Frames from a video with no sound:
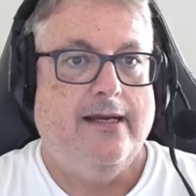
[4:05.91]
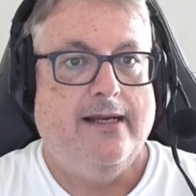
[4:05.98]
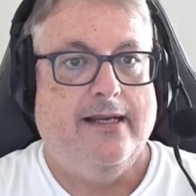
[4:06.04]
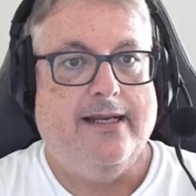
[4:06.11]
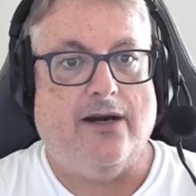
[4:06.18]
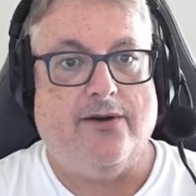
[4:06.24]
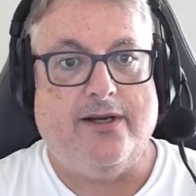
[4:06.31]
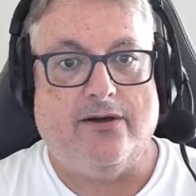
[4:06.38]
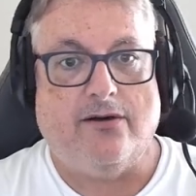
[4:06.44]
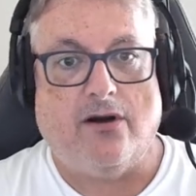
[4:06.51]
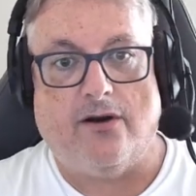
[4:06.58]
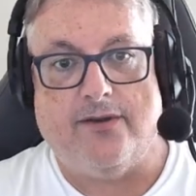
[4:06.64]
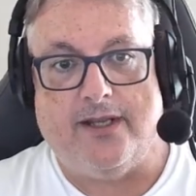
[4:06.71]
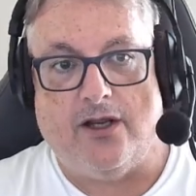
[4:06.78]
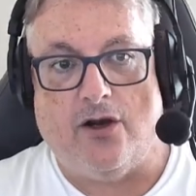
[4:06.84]
Now here
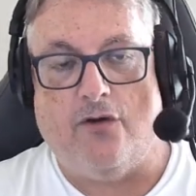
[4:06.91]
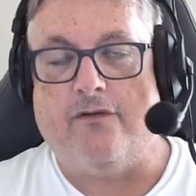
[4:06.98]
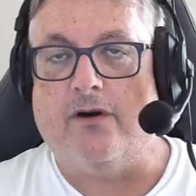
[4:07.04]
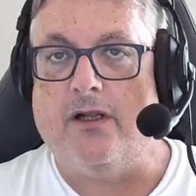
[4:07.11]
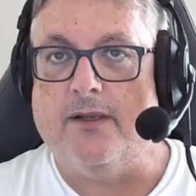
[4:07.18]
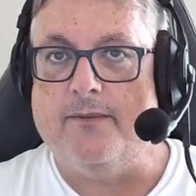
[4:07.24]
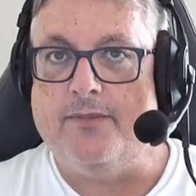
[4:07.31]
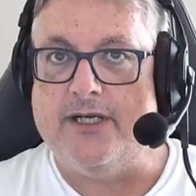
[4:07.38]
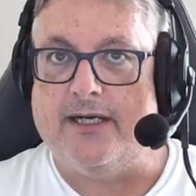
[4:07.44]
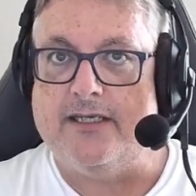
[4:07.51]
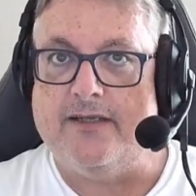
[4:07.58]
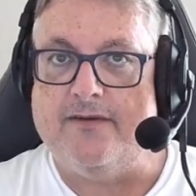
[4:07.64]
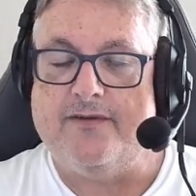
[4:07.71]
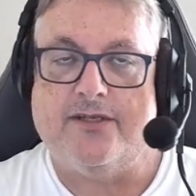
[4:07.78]
are the overall objectives.